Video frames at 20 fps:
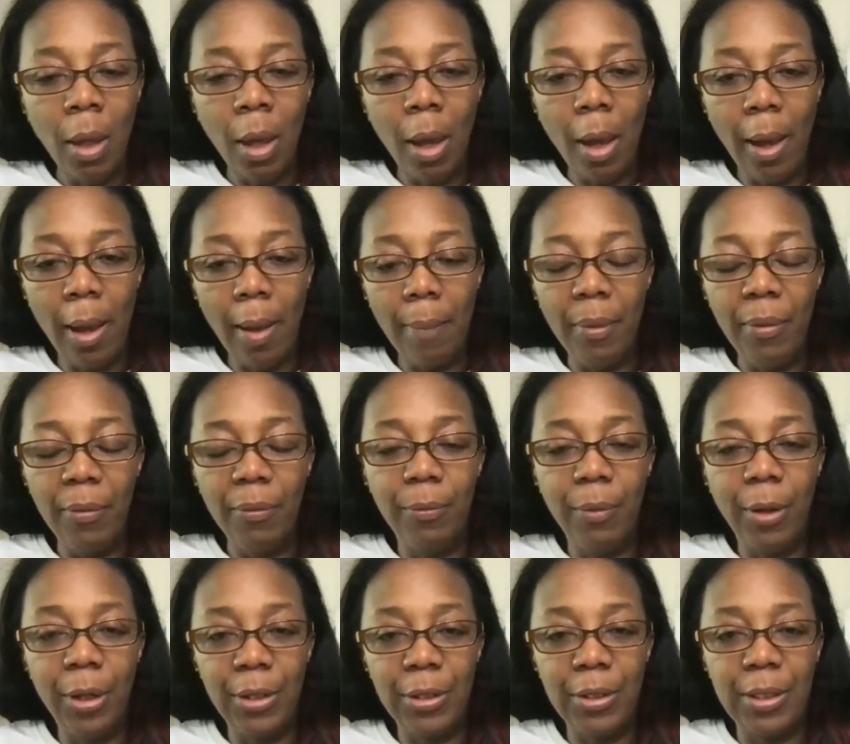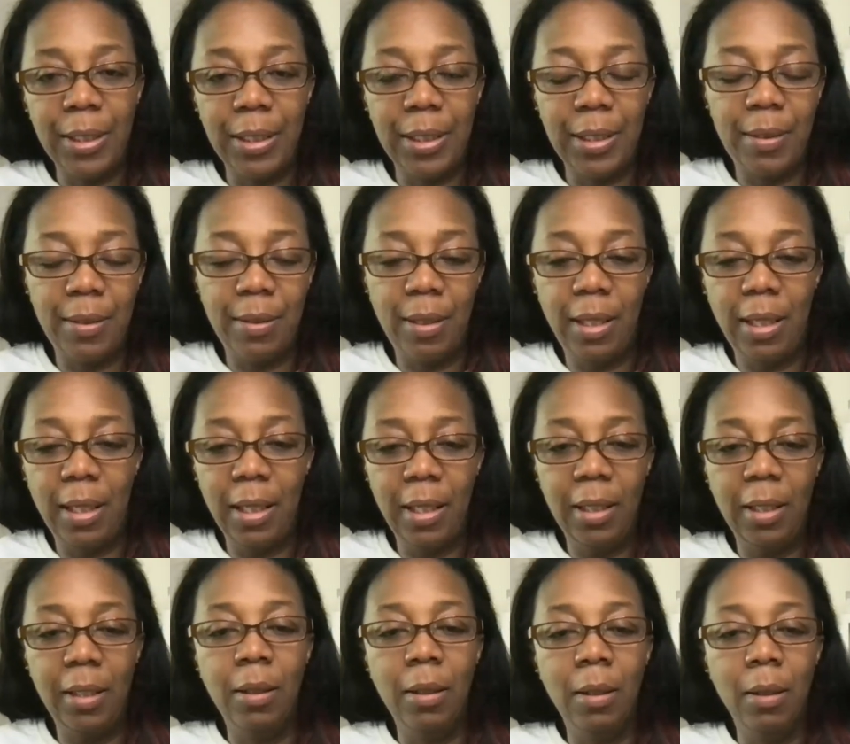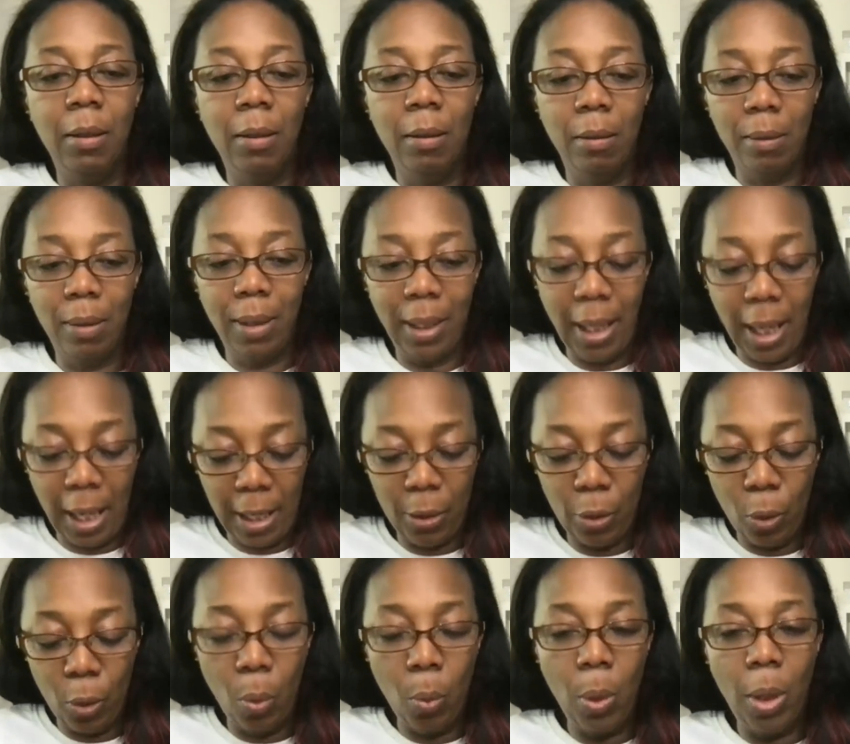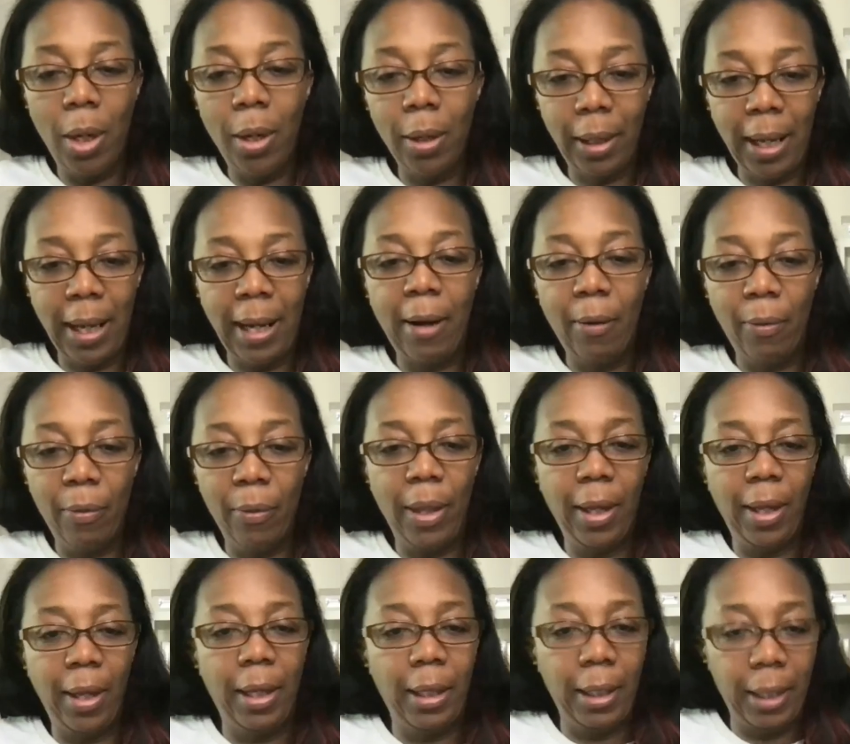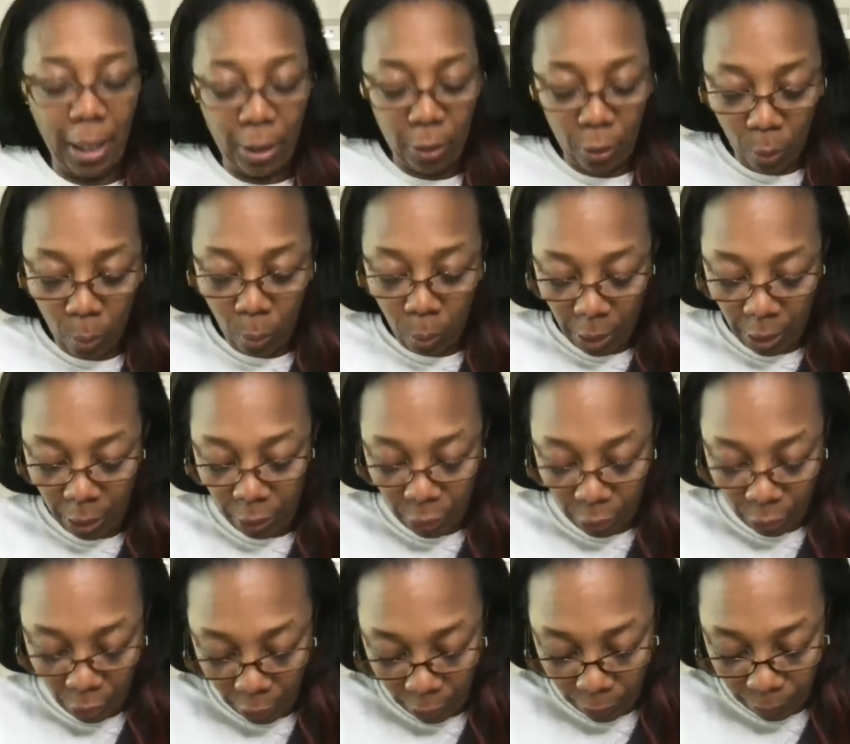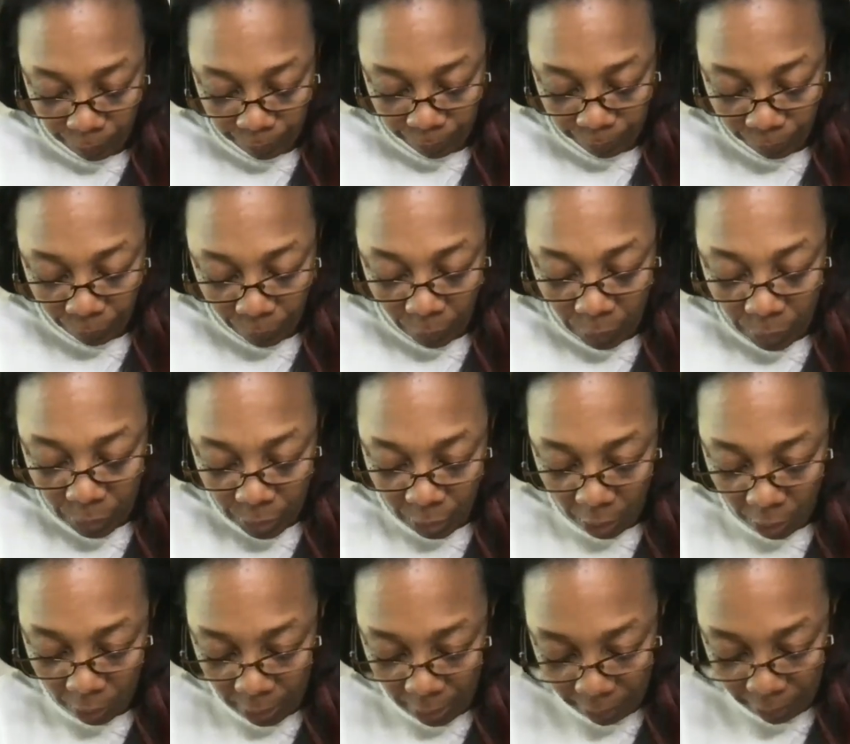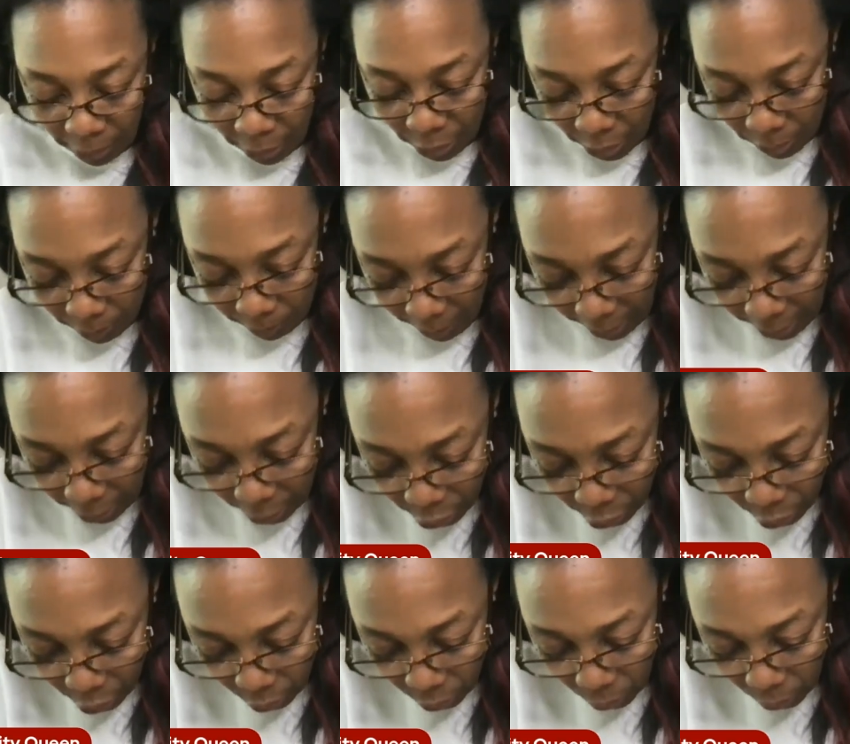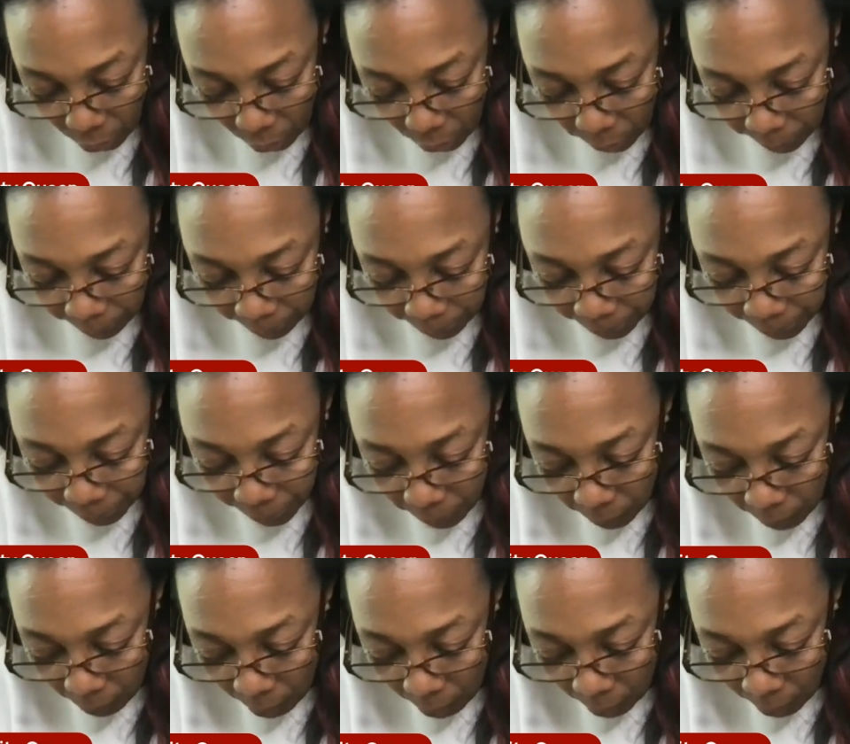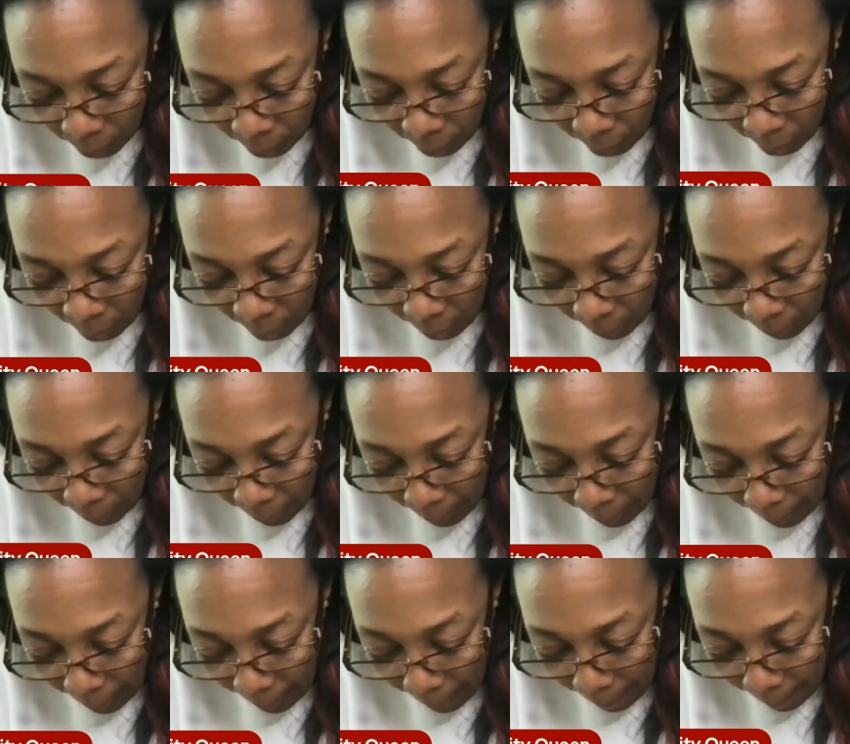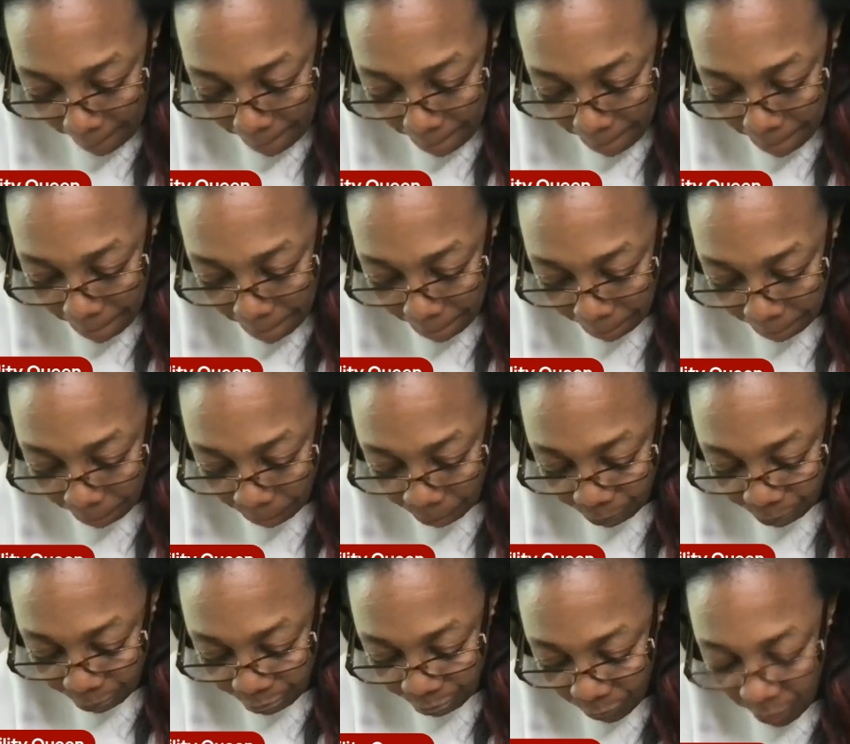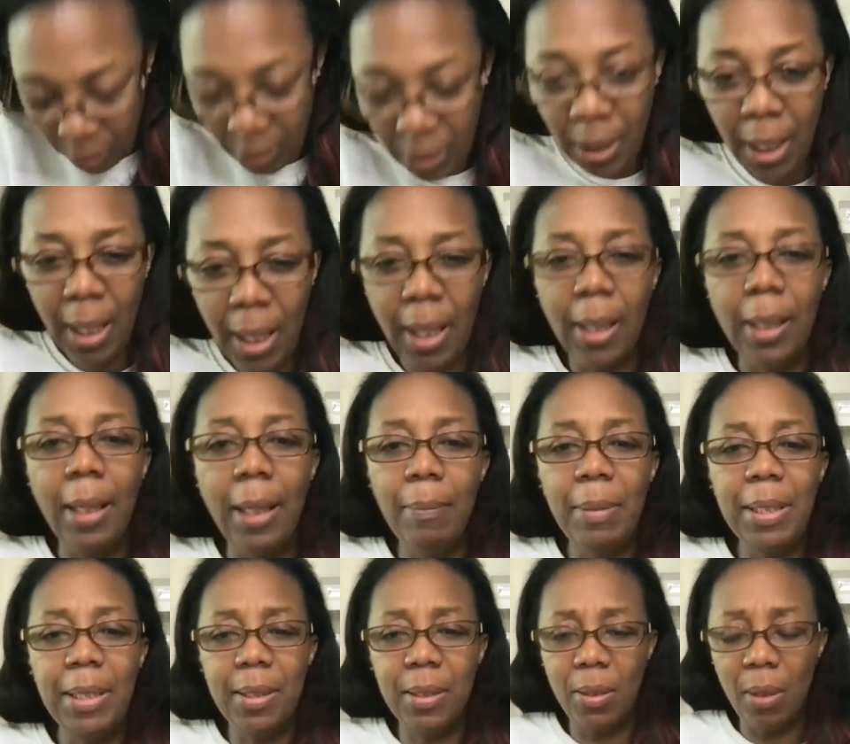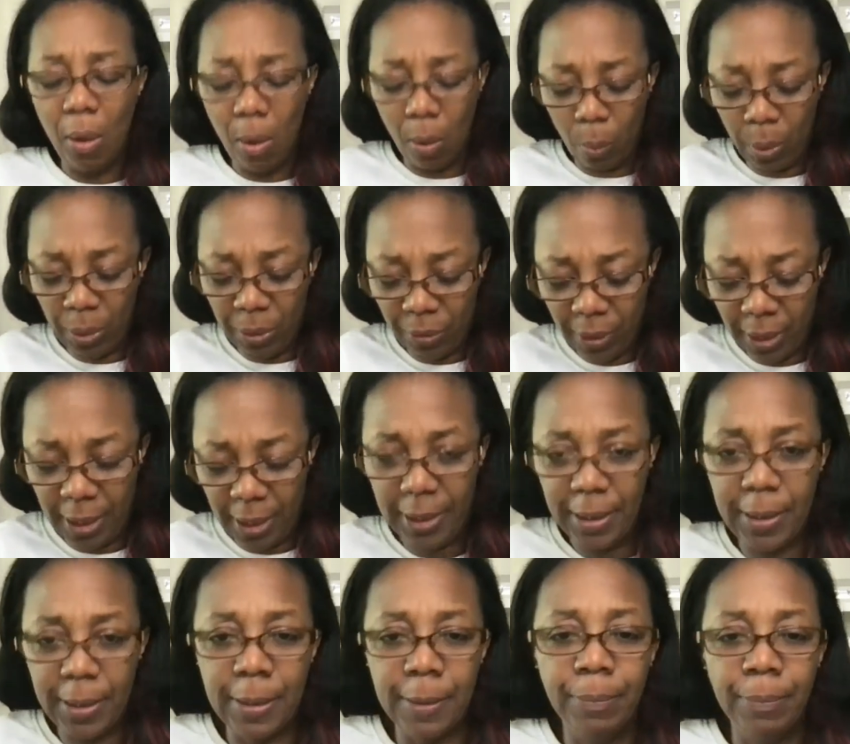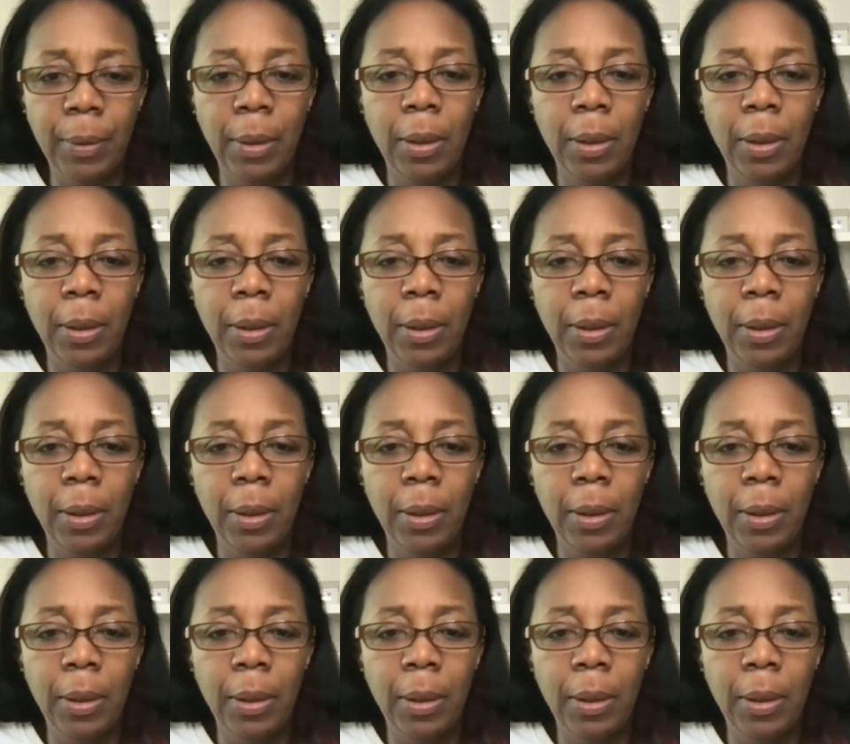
um, versus the getting your work out there and getting your work known. So let me just make sure. Um, yeah, let me start with this.